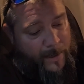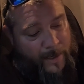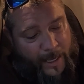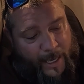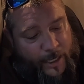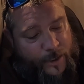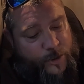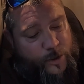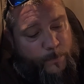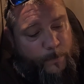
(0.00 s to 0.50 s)

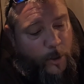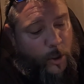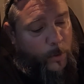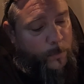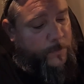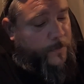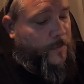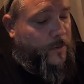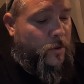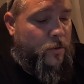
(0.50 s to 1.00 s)
Extra
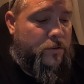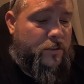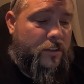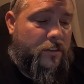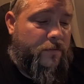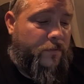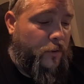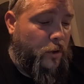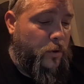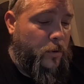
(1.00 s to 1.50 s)
bulbs, fuses,
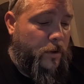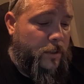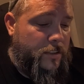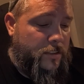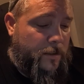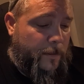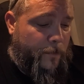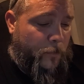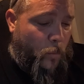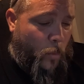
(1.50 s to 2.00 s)

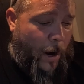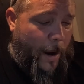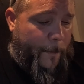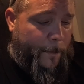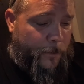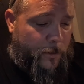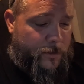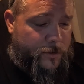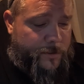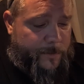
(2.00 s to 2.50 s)
fluids,
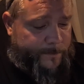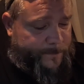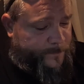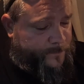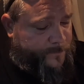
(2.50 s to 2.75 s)
wipers.